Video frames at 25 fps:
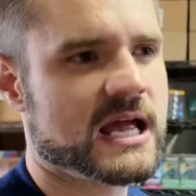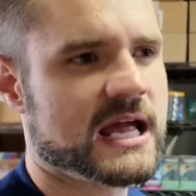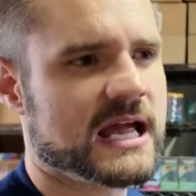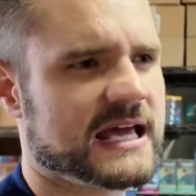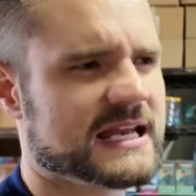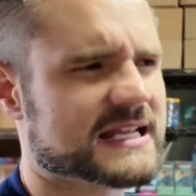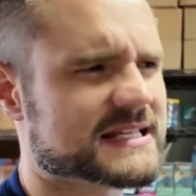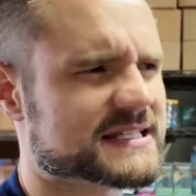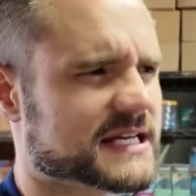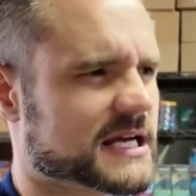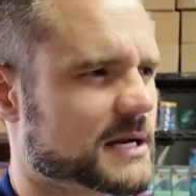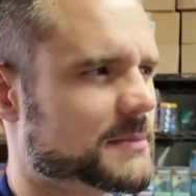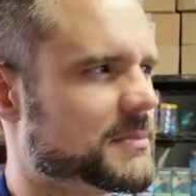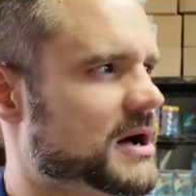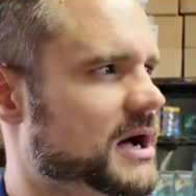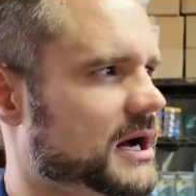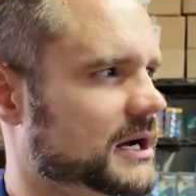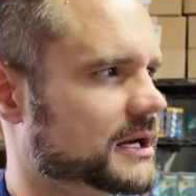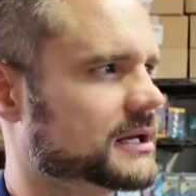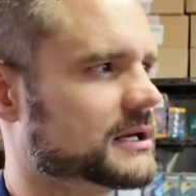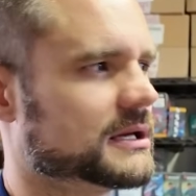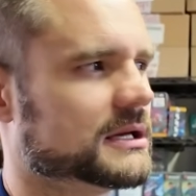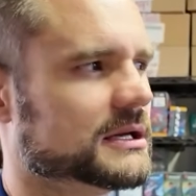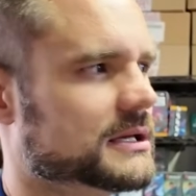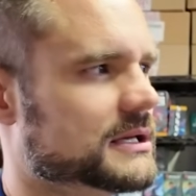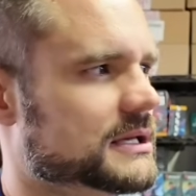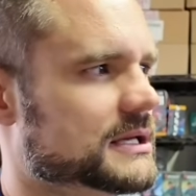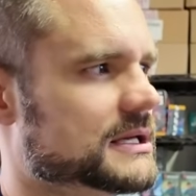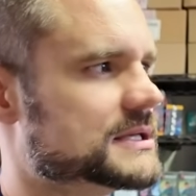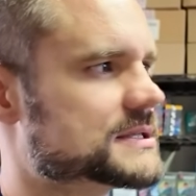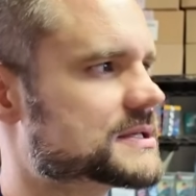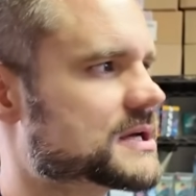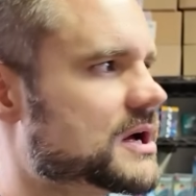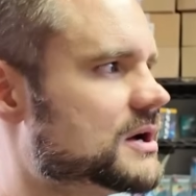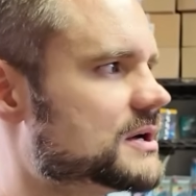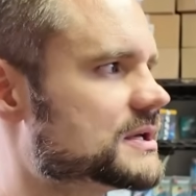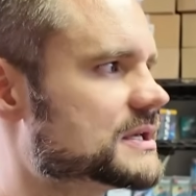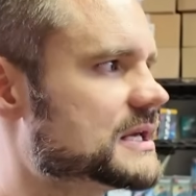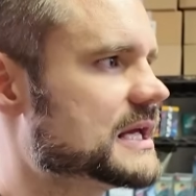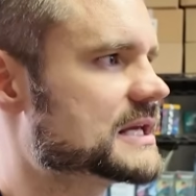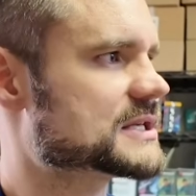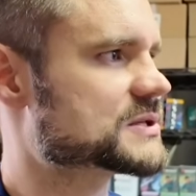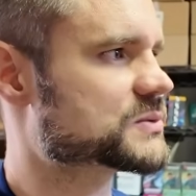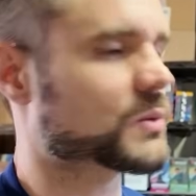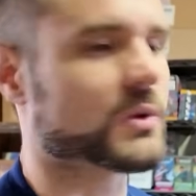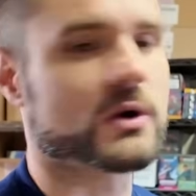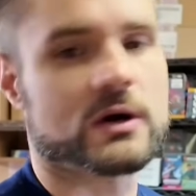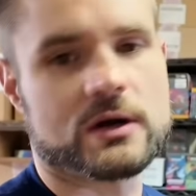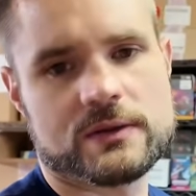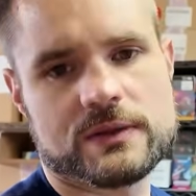and it's like $1 is all
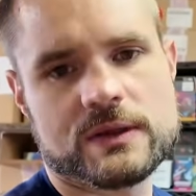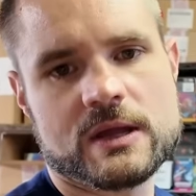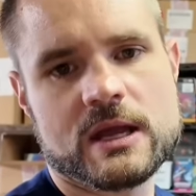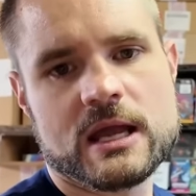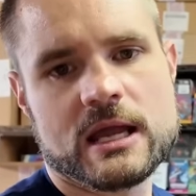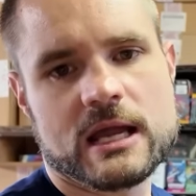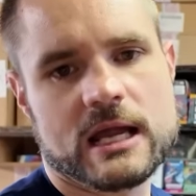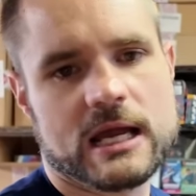it's worth.